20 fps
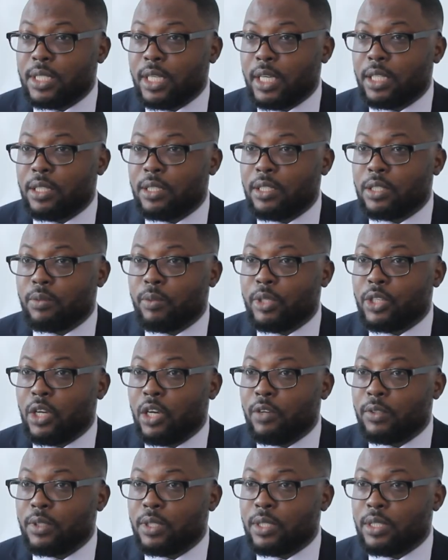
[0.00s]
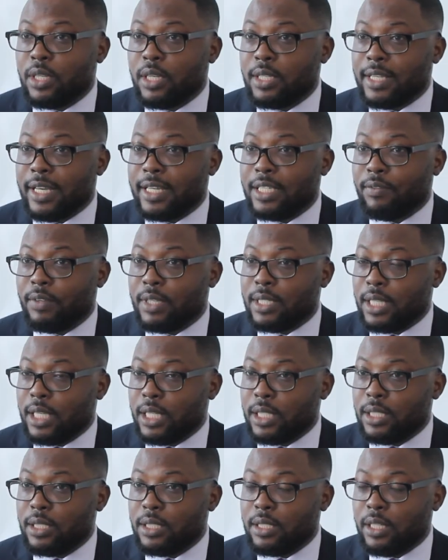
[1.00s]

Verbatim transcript: skills, which covers scientific skills